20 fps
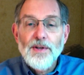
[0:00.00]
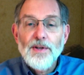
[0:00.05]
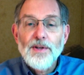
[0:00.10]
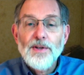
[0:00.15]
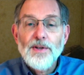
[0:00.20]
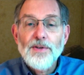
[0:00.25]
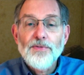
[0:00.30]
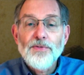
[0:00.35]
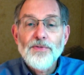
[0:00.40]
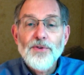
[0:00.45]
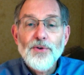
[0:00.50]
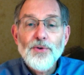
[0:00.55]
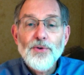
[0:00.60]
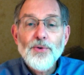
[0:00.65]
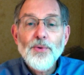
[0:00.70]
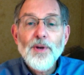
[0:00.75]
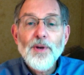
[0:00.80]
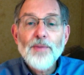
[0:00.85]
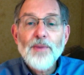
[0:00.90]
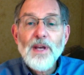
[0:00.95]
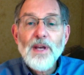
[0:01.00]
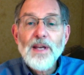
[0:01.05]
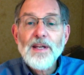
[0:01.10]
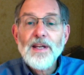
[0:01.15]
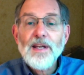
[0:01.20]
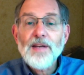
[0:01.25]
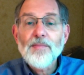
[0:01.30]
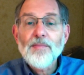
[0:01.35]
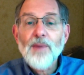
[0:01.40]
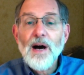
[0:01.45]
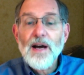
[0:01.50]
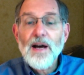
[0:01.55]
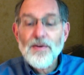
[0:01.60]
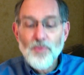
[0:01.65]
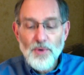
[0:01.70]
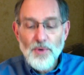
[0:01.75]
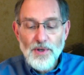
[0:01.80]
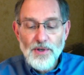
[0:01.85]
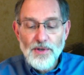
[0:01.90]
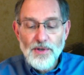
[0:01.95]
"If you remain in my
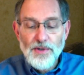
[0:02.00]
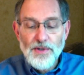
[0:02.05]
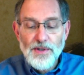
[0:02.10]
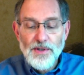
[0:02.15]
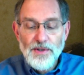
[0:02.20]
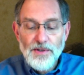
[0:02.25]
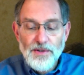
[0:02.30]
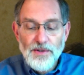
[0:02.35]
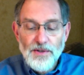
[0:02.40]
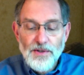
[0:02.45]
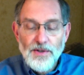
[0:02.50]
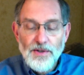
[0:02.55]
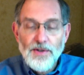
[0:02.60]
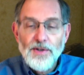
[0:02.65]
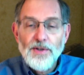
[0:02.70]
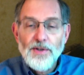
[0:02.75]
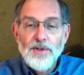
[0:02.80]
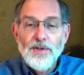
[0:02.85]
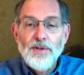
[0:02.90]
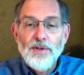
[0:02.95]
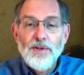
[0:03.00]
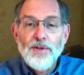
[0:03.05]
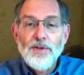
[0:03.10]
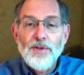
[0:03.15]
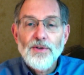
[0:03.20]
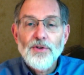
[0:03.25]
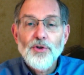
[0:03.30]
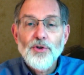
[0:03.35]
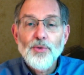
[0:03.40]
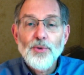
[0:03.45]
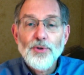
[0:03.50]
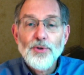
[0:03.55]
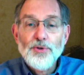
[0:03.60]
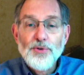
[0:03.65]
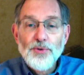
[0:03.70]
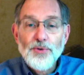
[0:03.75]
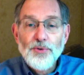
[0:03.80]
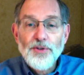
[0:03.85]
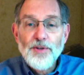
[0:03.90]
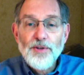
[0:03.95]
word, you will
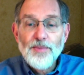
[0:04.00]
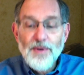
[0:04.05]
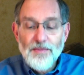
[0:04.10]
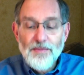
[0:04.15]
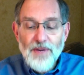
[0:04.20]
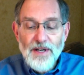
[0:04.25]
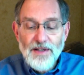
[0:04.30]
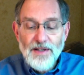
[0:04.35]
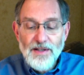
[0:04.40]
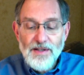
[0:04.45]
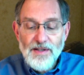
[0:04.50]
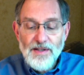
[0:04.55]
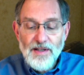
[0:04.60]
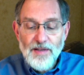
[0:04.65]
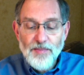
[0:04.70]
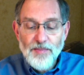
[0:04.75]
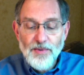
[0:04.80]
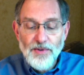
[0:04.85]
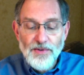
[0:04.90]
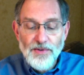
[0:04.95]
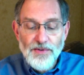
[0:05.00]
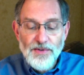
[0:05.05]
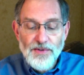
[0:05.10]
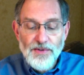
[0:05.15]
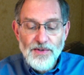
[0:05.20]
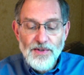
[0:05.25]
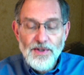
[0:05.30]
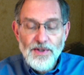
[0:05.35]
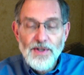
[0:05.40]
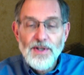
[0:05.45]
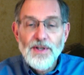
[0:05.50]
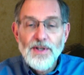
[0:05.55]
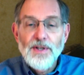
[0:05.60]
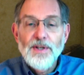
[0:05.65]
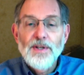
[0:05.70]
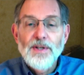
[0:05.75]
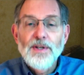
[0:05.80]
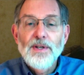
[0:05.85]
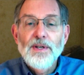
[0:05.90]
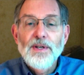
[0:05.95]
truly be my disciples,
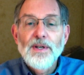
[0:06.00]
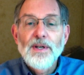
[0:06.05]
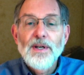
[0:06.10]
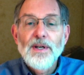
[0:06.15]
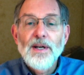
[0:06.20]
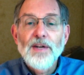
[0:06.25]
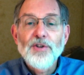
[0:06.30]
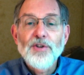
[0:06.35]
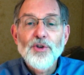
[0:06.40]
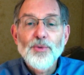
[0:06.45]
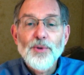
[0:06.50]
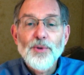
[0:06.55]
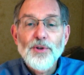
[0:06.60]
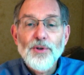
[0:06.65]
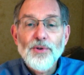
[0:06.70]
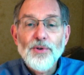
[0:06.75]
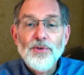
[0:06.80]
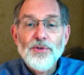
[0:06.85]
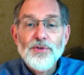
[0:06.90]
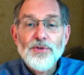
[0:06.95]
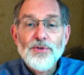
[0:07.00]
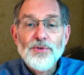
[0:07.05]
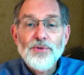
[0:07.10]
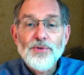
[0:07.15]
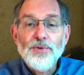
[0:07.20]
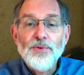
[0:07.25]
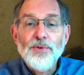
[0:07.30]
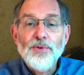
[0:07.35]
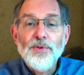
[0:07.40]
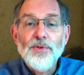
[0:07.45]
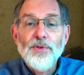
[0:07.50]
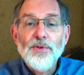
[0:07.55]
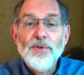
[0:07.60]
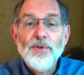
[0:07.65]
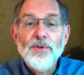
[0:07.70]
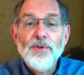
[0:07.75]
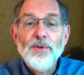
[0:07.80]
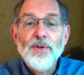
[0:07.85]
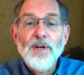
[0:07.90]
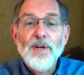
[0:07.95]
and you will know the truth,
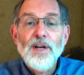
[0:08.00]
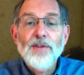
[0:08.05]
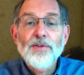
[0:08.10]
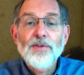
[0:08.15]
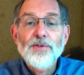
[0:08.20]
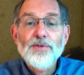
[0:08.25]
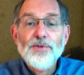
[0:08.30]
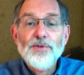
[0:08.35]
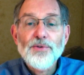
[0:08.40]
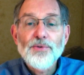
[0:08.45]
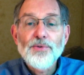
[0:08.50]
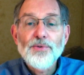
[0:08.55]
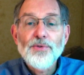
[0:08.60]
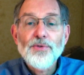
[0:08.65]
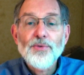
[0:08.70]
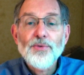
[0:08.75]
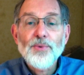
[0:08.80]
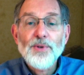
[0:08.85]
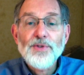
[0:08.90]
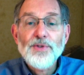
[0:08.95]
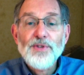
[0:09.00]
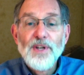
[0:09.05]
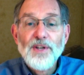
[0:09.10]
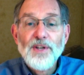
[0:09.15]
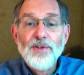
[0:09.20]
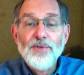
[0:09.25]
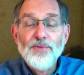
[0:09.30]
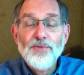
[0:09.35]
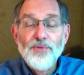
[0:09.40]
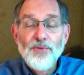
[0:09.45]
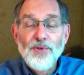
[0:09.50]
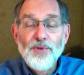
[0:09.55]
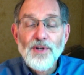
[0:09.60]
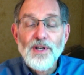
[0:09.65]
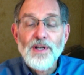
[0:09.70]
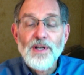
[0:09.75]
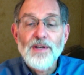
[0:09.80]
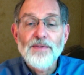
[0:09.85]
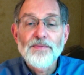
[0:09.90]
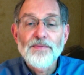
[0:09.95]
and the truth will set you free."